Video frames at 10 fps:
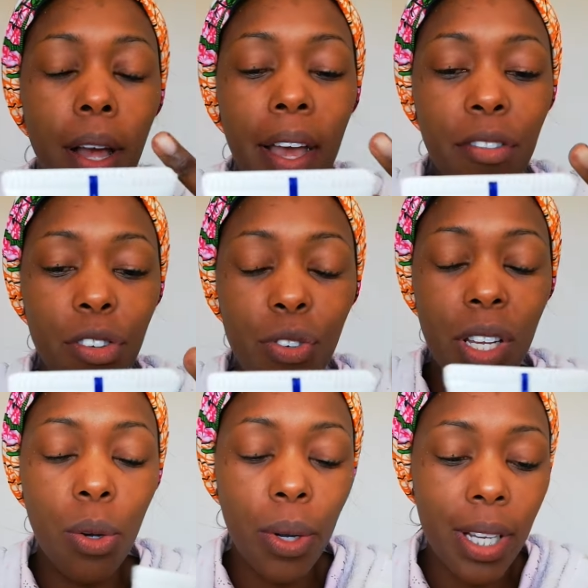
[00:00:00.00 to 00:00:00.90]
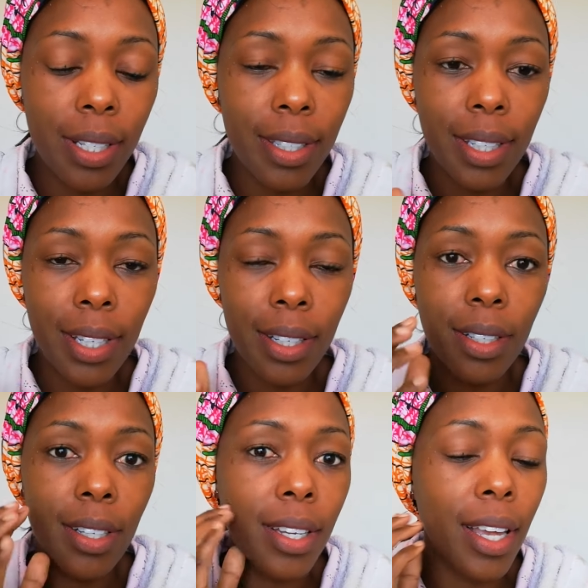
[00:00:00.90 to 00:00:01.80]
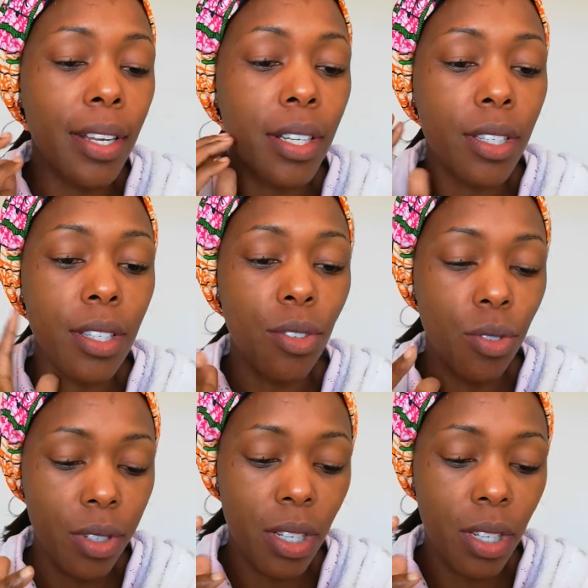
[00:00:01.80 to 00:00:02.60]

I've got really oily skin and it,